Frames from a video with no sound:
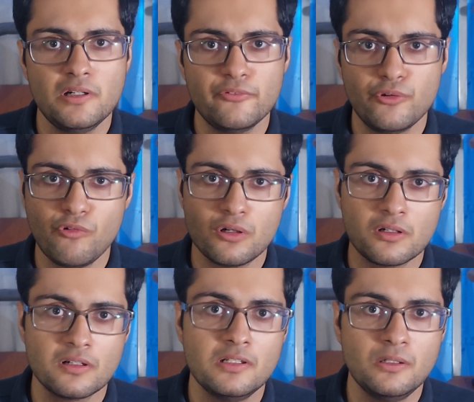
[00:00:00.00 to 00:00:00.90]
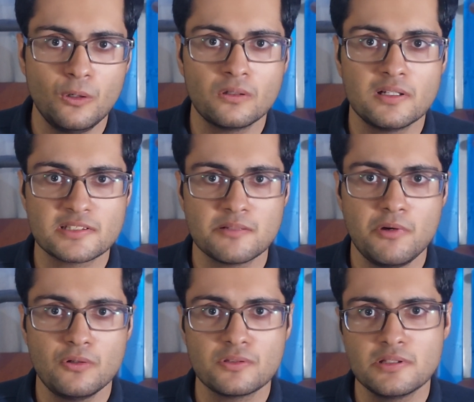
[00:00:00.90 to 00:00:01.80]
if you want a really long lasting
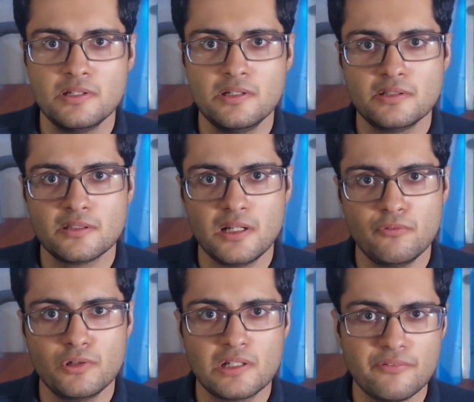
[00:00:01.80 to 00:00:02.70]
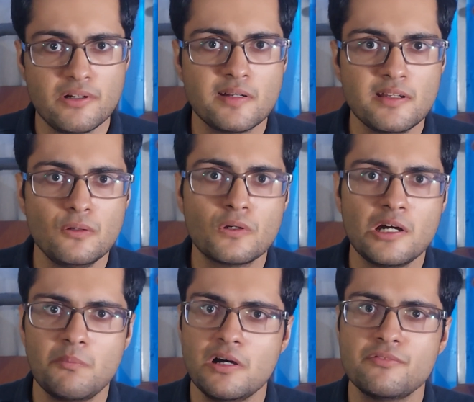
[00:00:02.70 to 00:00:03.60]
mouse, then I would definitely look
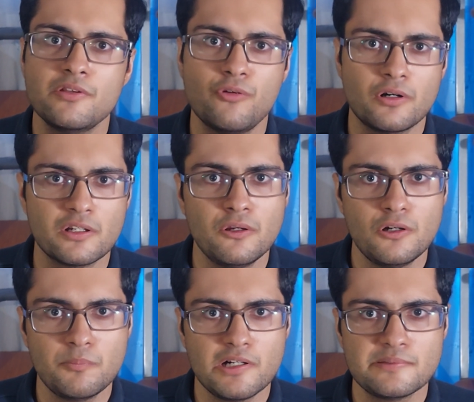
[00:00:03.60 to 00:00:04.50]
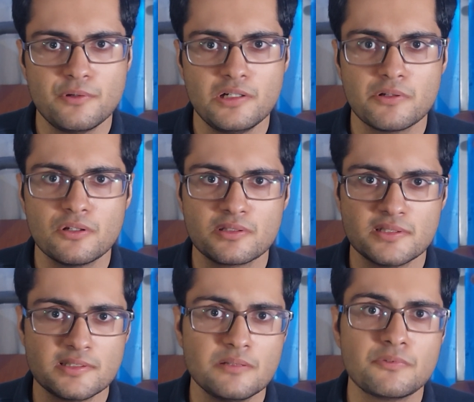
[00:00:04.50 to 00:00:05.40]
above the $40 price point because
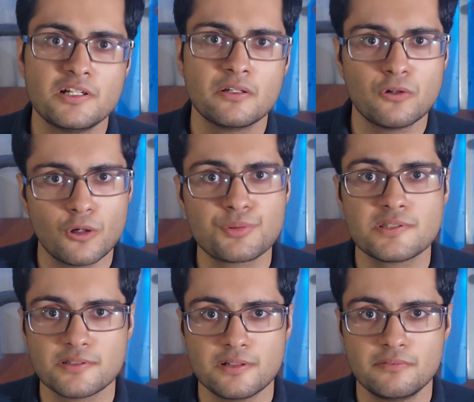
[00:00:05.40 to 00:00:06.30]
there's some really good options there.